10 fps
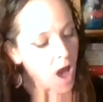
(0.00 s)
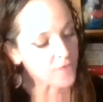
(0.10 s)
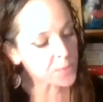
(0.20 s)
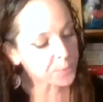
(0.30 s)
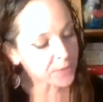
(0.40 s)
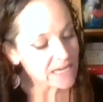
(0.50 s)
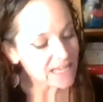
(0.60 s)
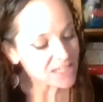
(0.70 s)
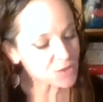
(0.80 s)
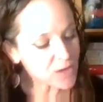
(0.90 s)
of the
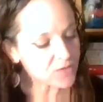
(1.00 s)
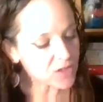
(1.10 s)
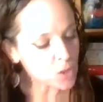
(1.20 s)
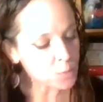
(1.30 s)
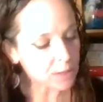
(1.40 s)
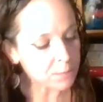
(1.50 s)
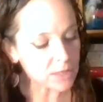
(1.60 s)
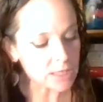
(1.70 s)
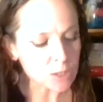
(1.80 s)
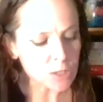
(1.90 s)
prehistory of the Ute
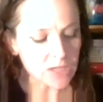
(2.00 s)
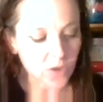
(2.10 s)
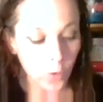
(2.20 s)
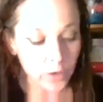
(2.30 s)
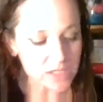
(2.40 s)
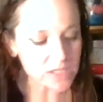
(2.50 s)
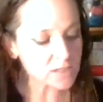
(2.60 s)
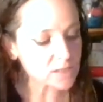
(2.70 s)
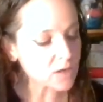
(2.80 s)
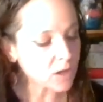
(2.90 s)
people, including their
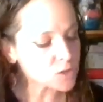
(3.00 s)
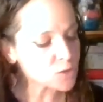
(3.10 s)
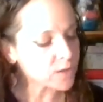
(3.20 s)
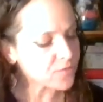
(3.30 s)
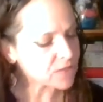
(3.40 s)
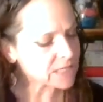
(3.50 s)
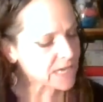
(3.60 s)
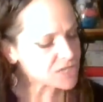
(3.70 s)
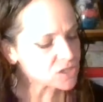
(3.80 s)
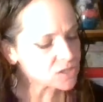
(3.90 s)
origins and cultural
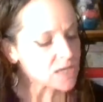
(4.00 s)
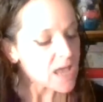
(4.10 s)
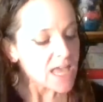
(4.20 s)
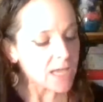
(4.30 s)
affiliations.